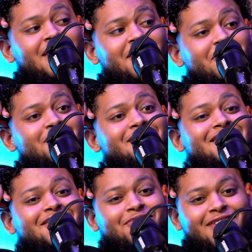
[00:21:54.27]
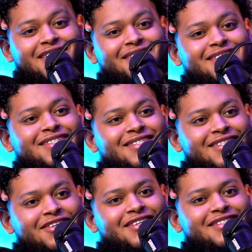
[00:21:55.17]
interviews strictly to
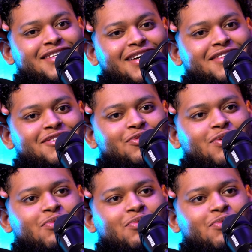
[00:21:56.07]
tell your side of the story.